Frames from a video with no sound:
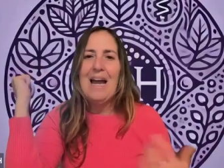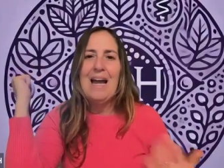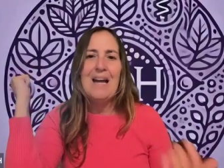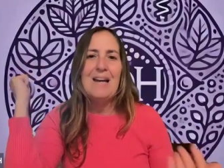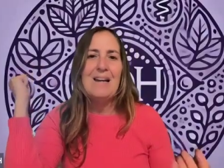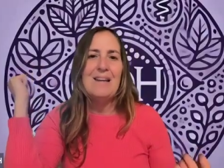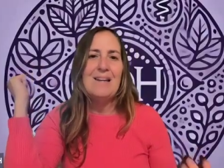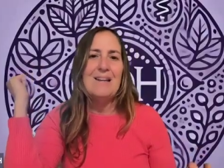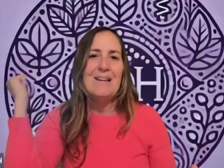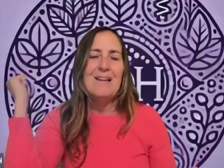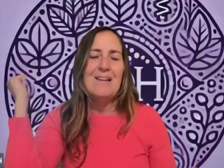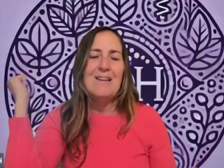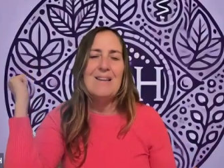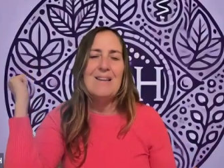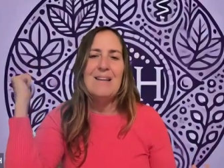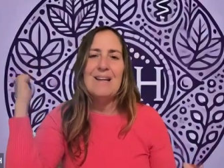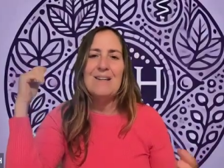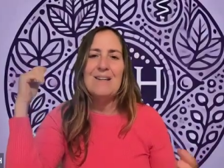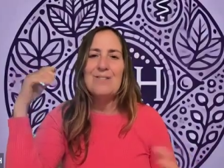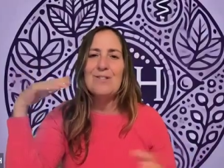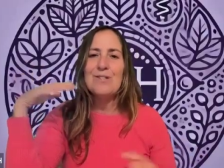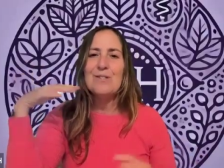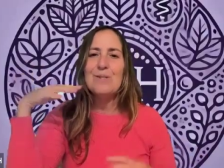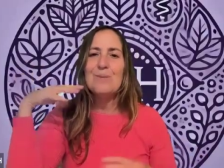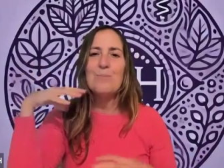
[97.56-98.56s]
and
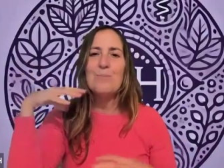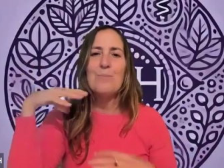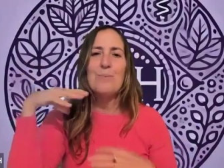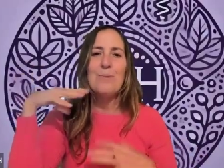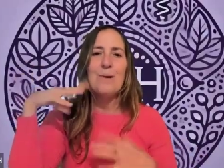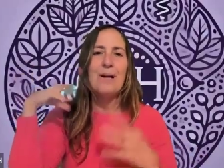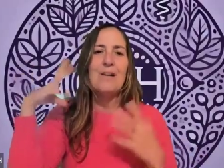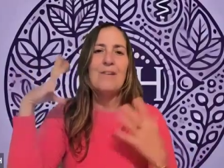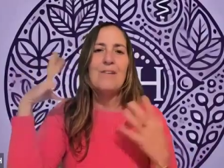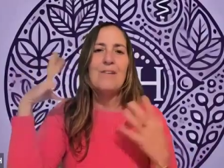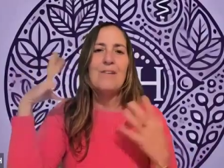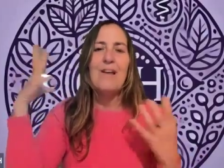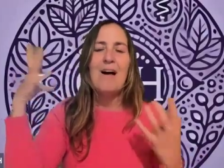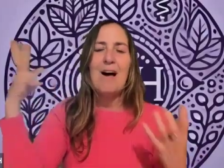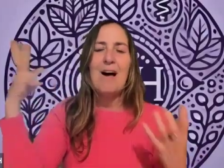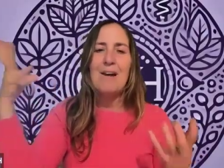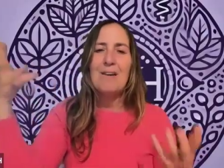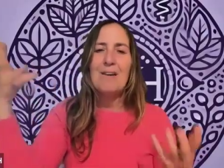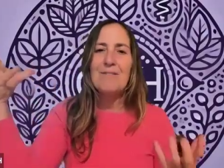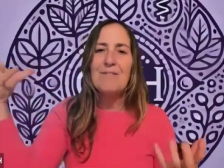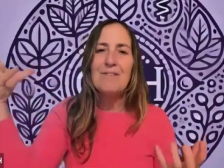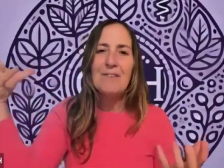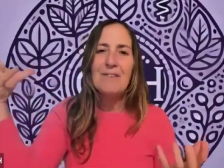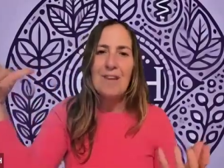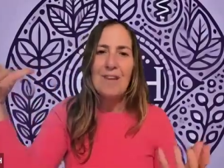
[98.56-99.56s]
they just bring a
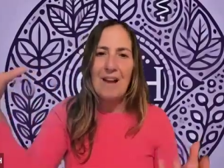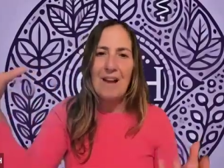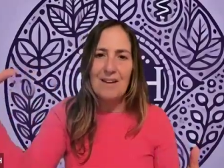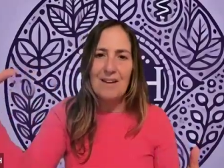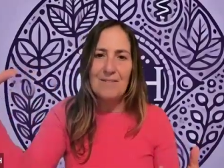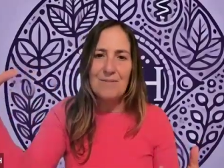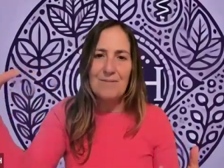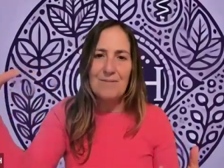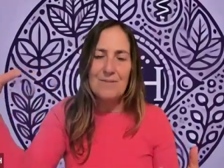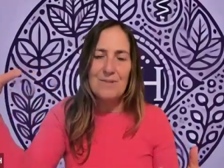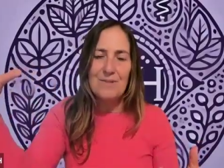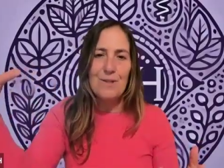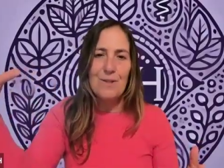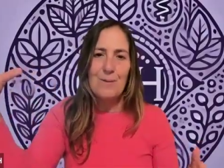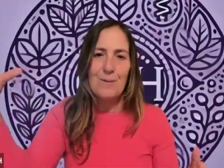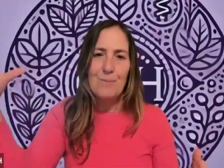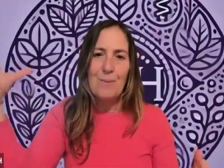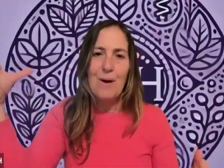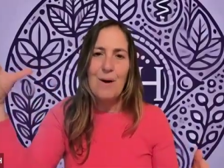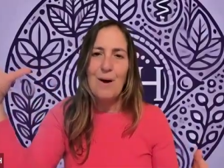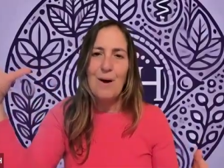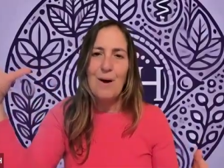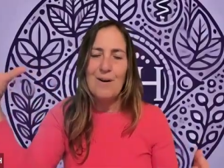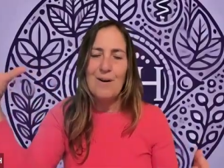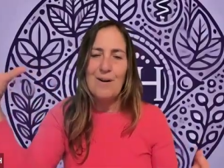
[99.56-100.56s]
lot of life to the
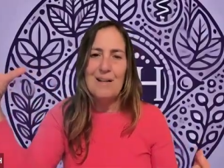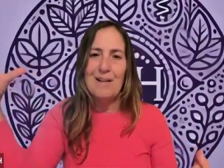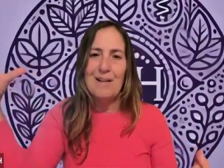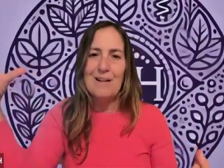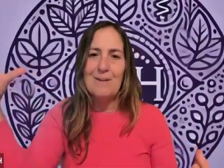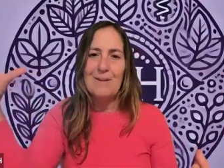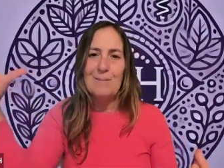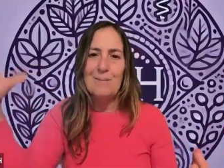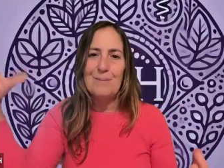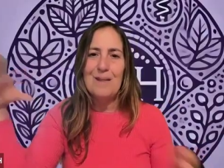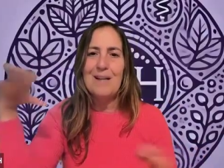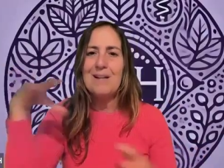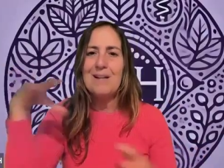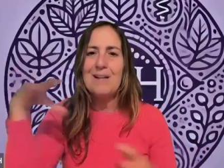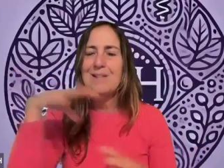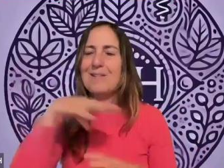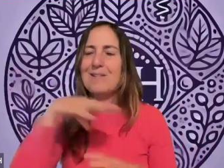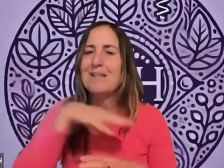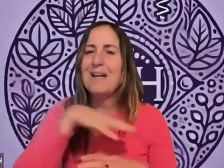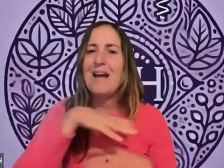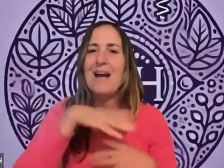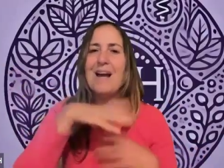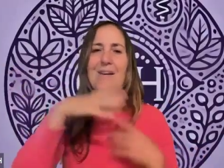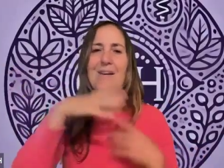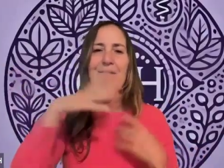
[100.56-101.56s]
party
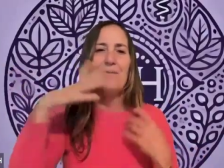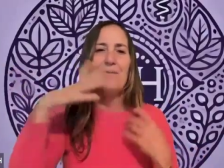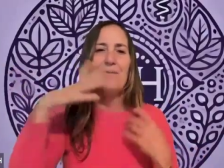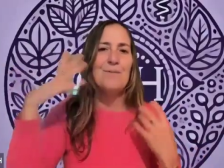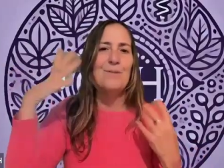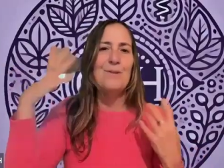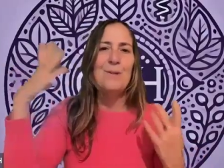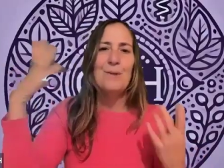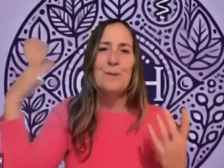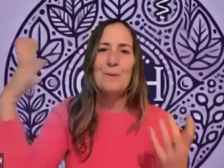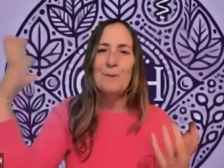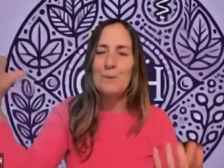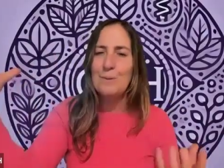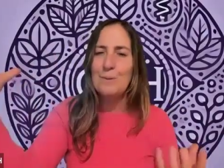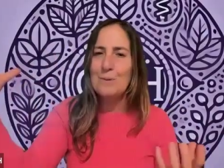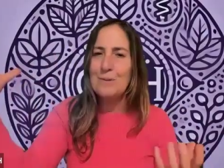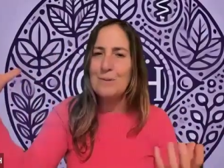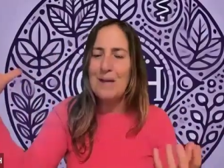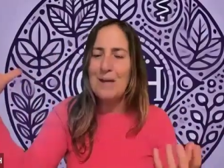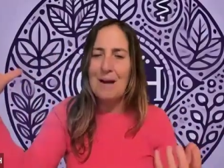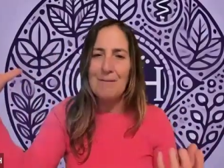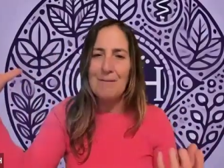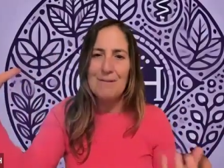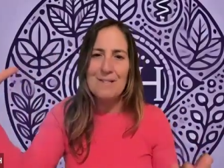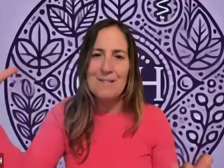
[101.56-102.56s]
because they have
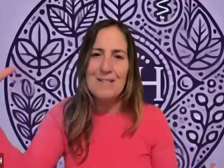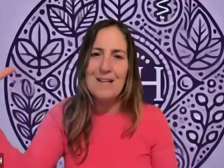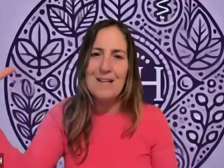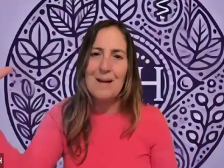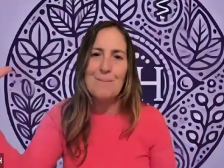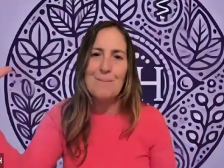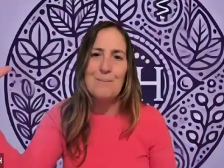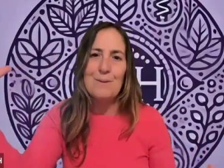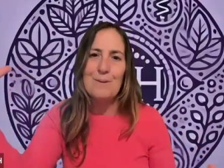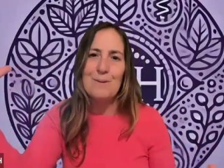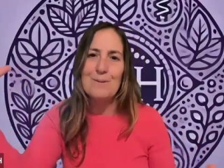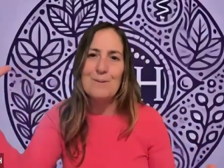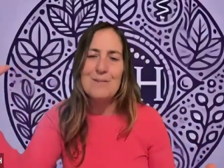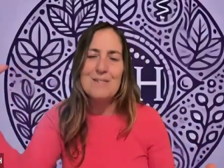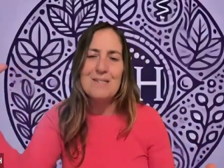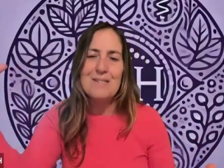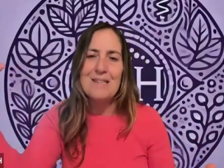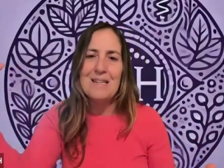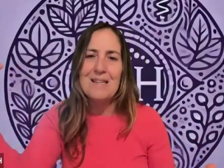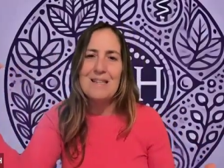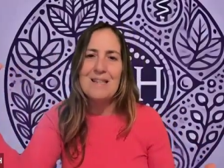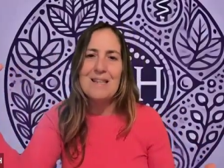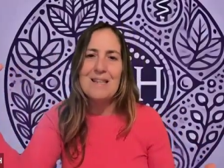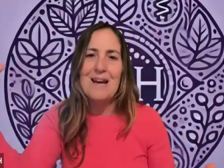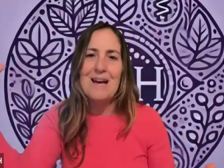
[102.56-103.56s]
news every time you
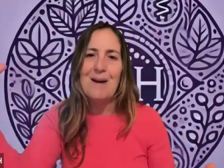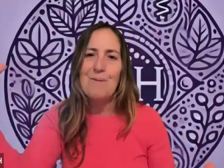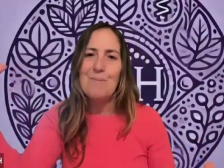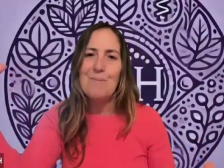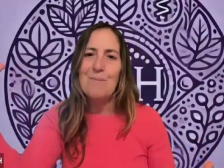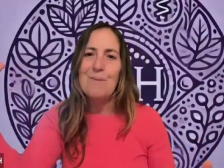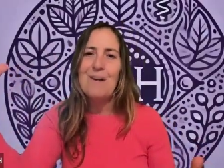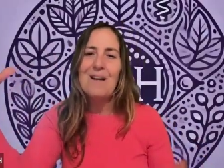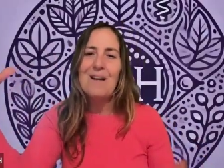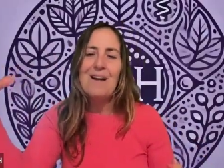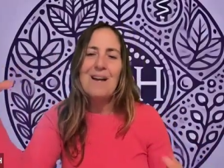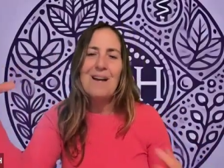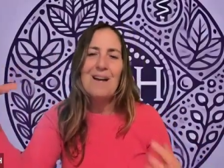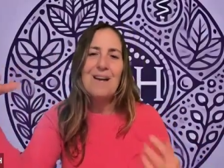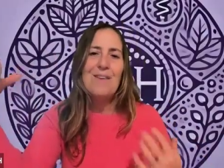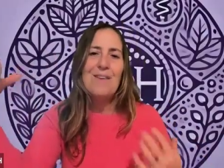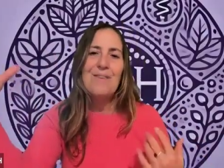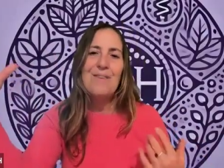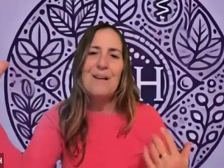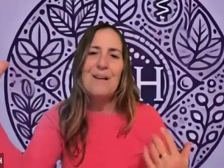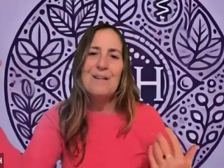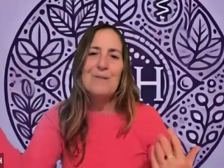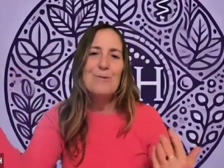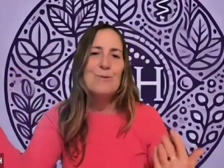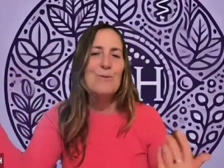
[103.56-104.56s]
see them
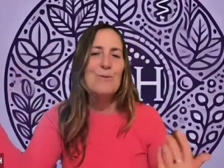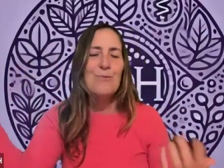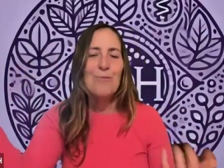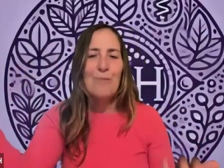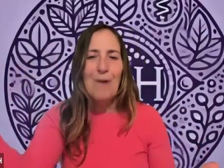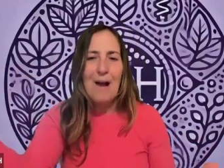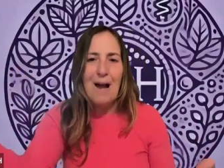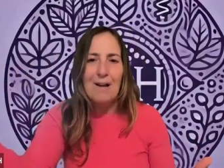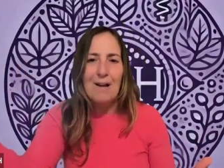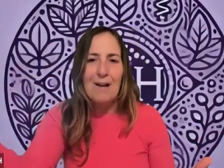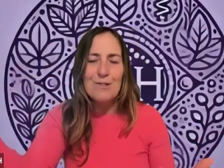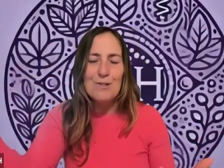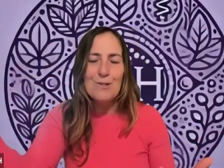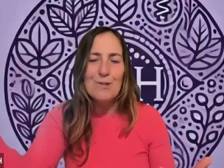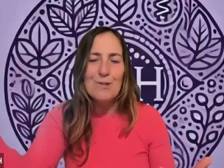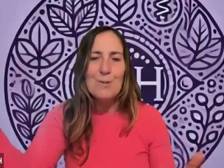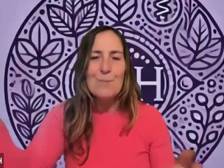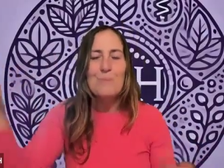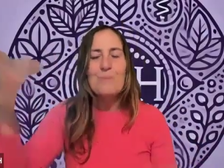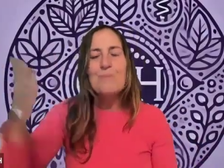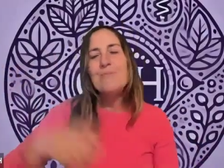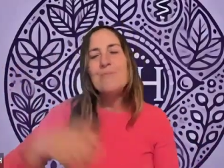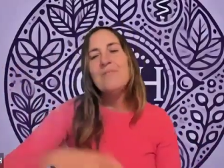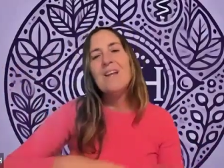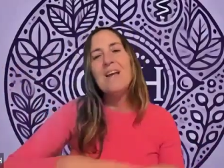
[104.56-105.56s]
that's fresh.